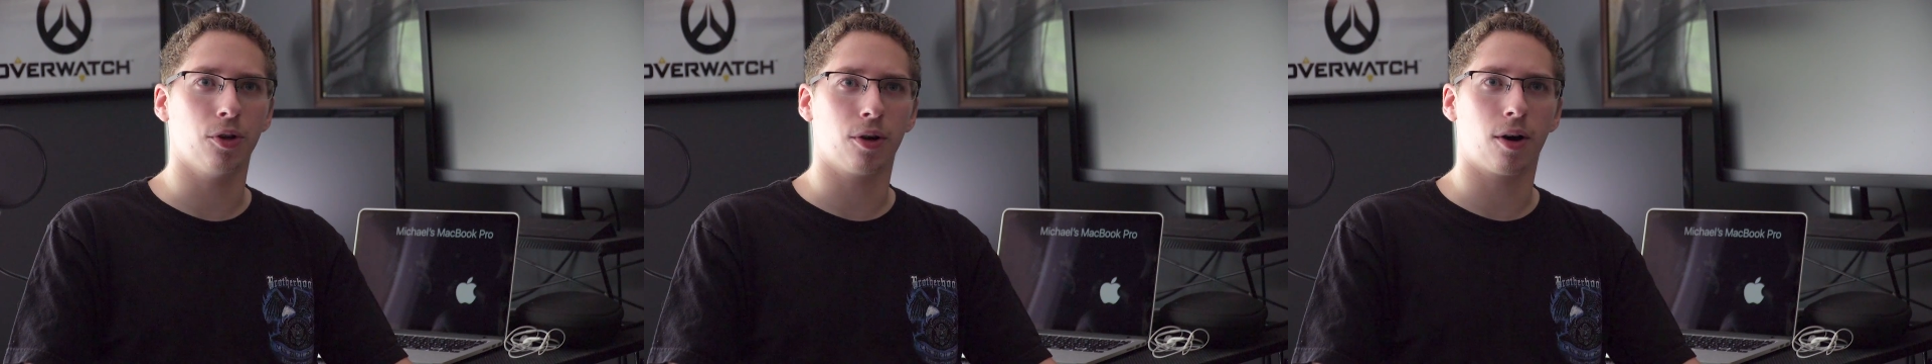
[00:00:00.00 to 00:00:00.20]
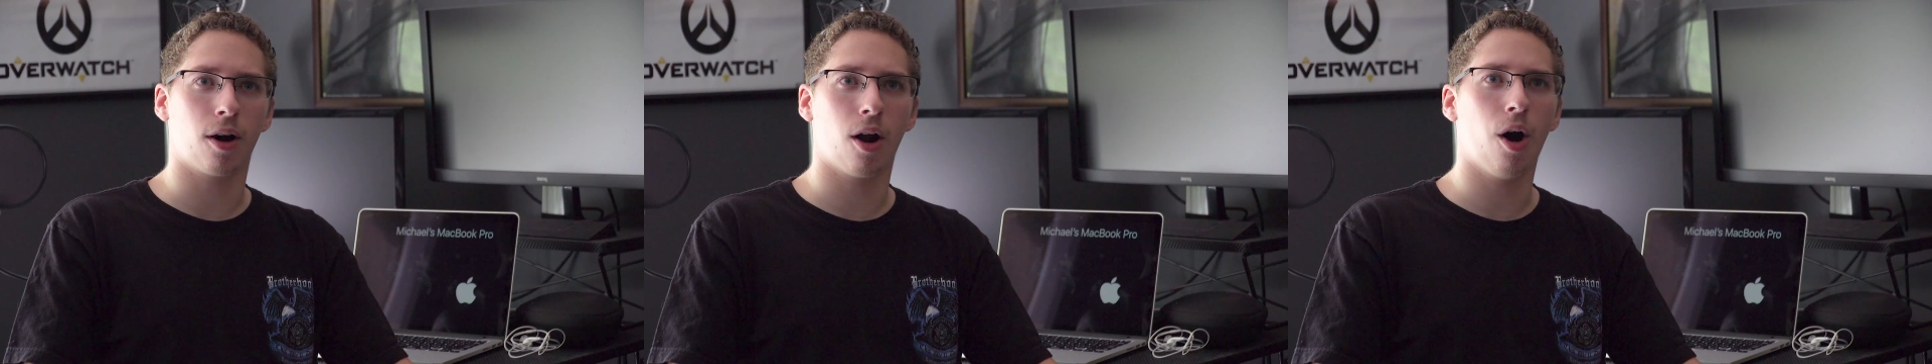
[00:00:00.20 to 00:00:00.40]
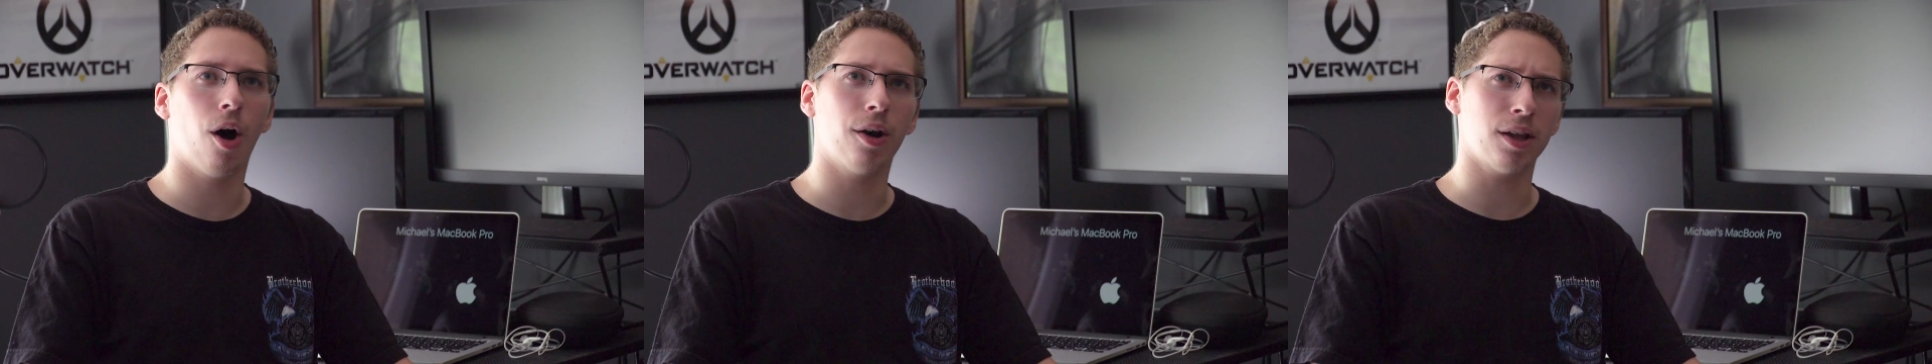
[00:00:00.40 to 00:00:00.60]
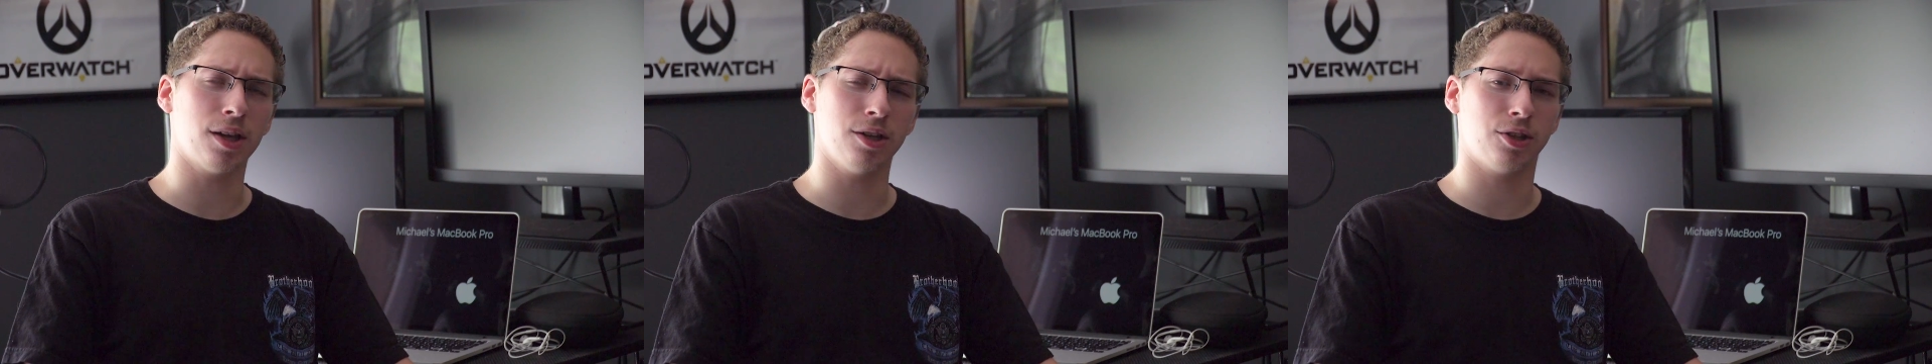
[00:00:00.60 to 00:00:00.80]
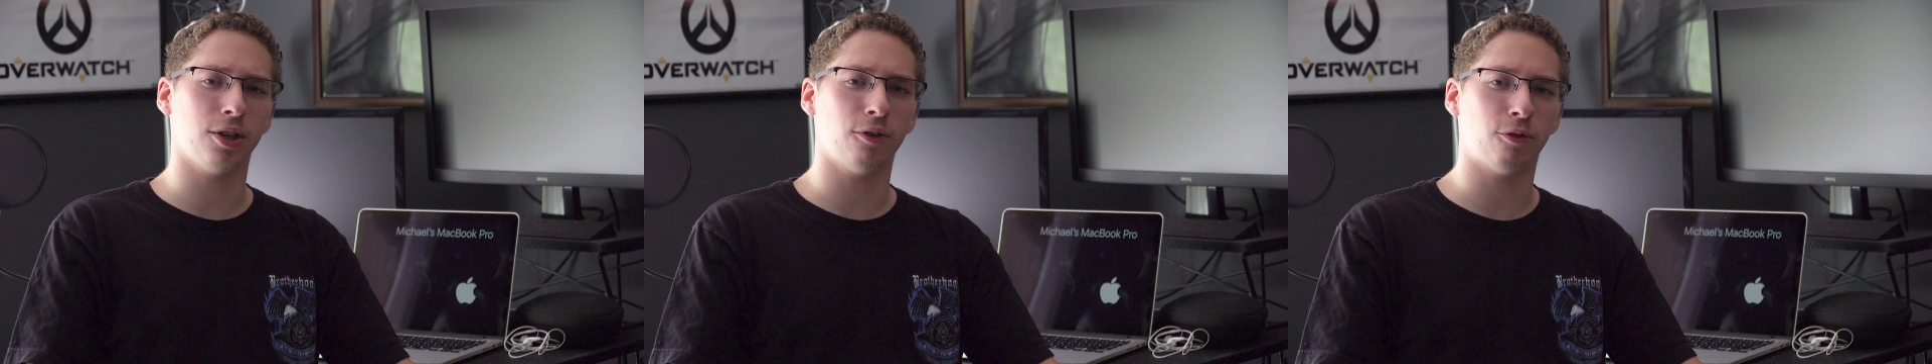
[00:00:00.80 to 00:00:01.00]
or
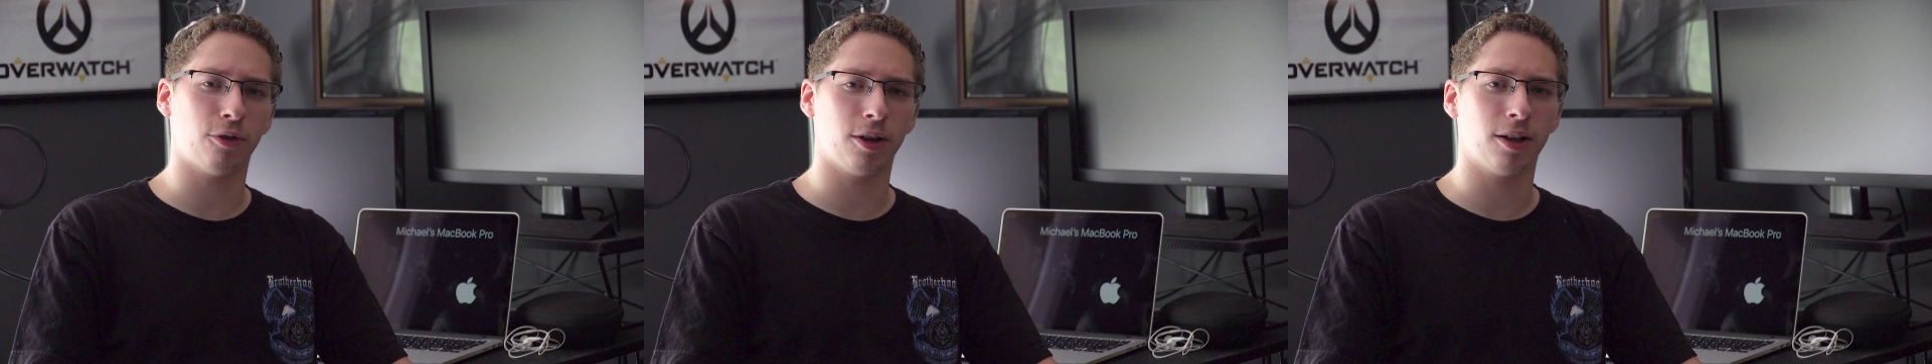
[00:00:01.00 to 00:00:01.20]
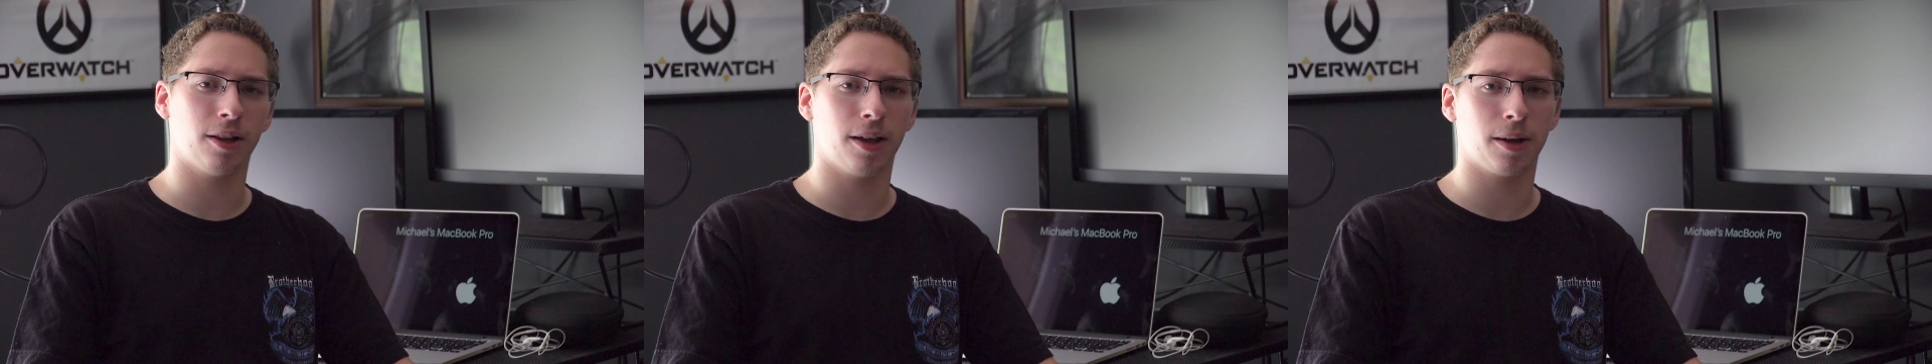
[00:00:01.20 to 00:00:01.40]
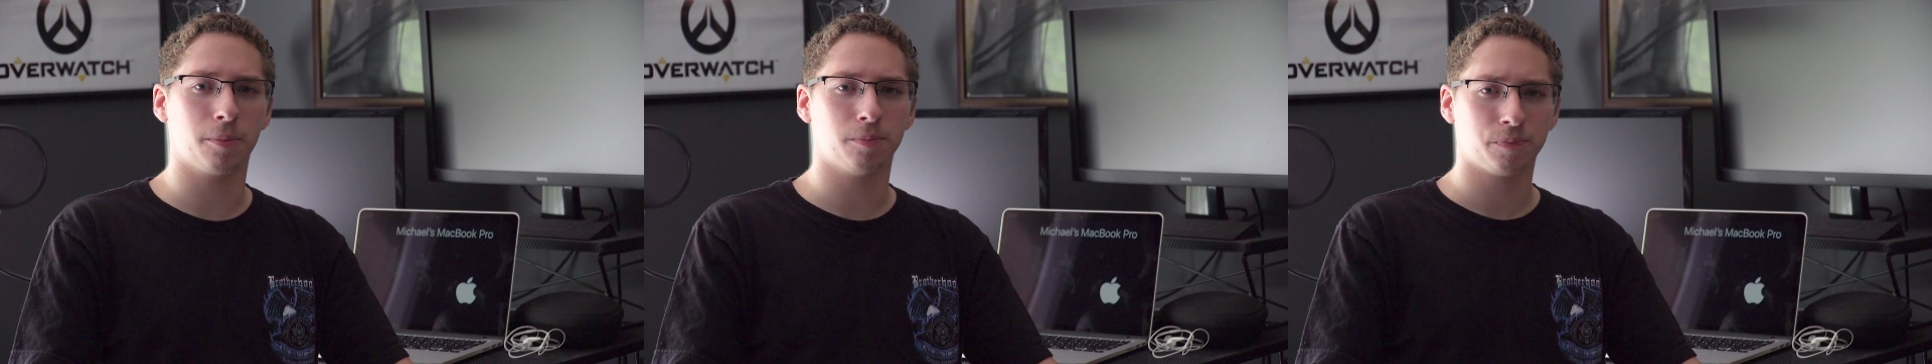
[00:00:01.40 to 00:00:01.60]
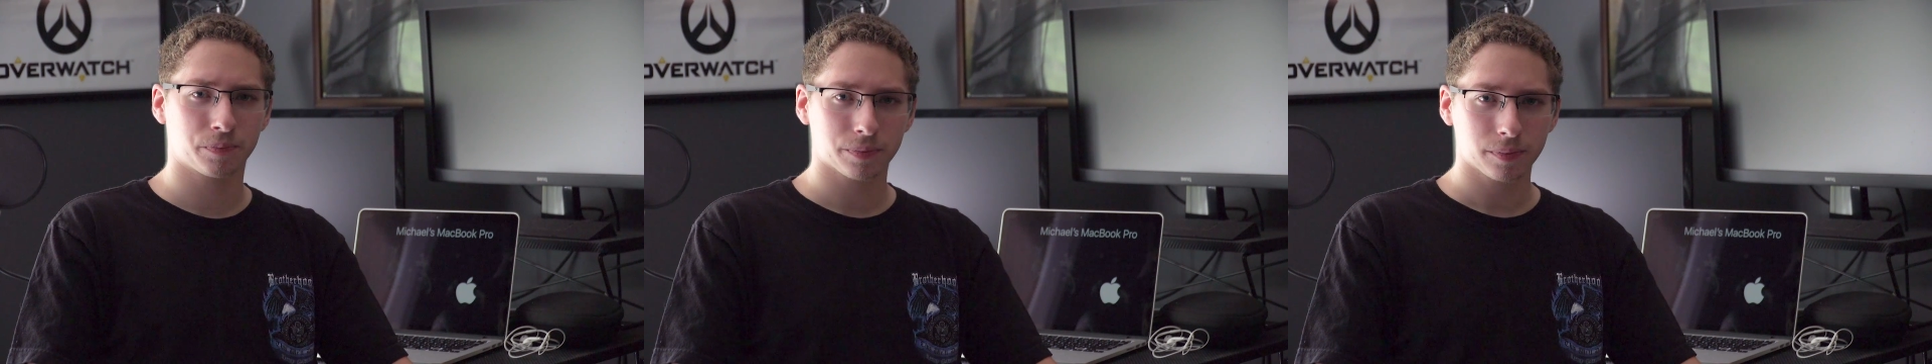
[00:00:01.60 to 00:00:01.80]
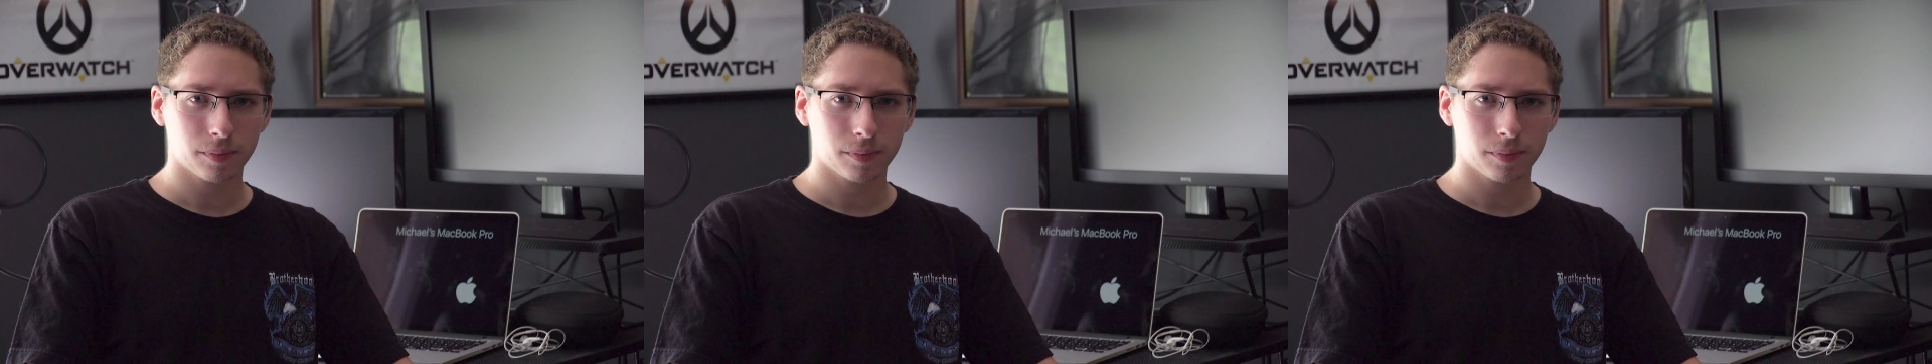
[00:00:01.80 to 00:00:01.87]
uneasy feeling,